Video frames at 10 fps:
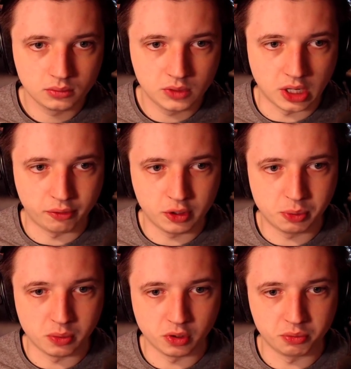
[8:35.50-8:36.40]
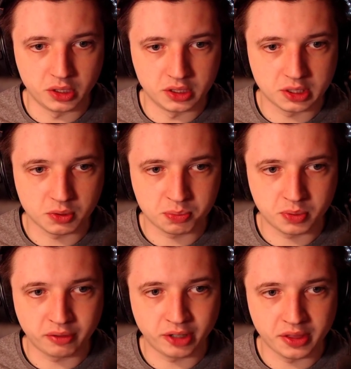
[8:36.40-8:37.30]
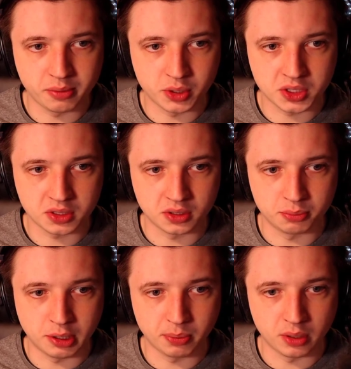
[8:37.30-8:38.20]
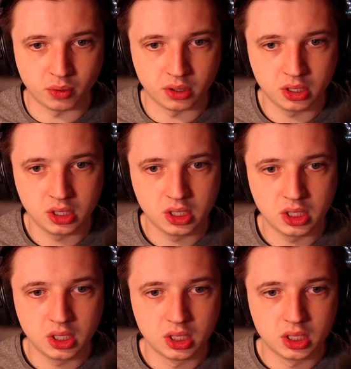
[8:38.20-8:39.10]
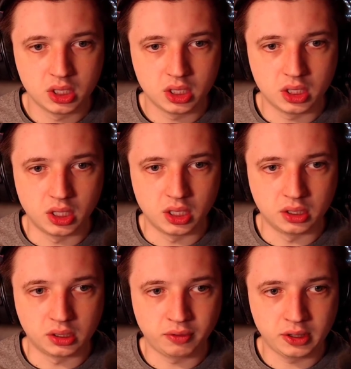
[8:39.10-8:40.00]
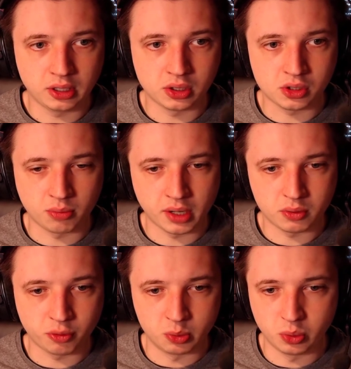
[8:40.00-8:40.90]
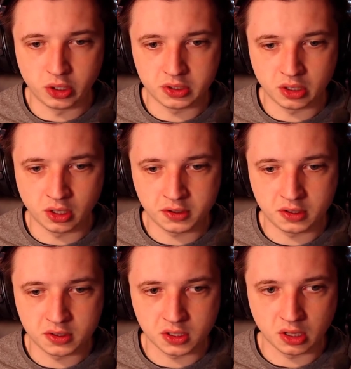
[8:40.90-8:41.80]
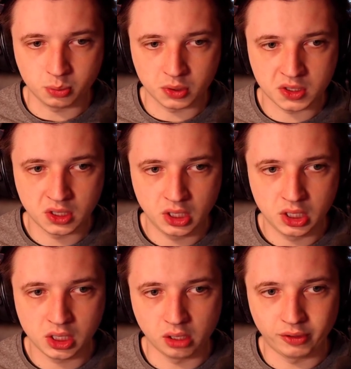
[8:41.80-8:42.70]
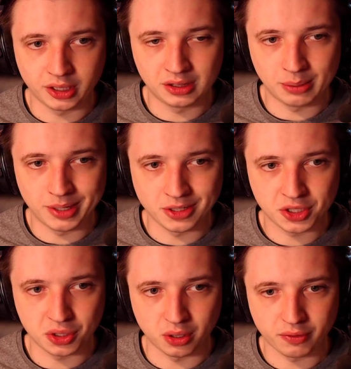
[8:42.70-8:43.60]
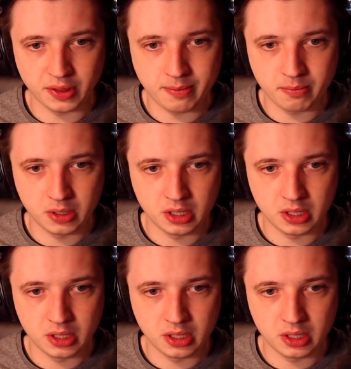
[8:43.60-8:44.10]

Yeah, 3.1 million. That was by far the most popular one. And I think they got compared with Moonland a lot here, so that was kind of like a double-edged sword for them.